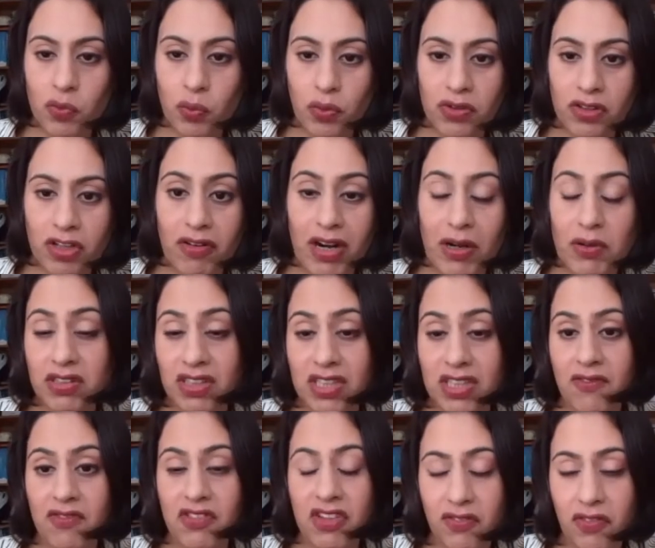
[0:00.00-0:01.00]
was around
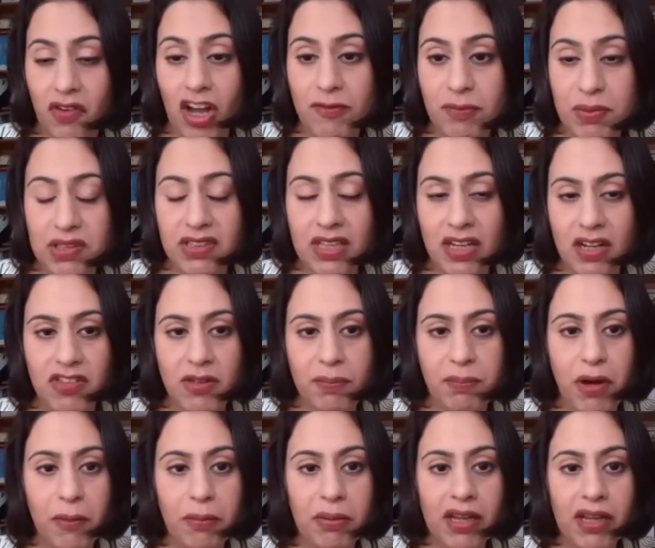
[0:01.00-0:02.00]
75% of the
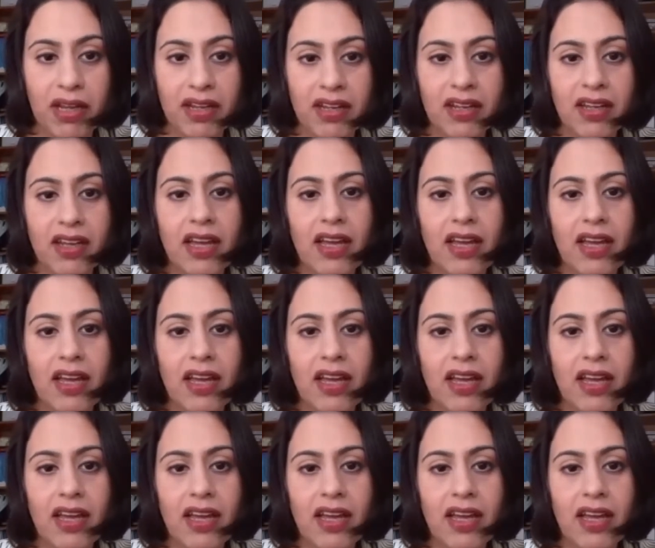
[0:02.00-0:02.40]
public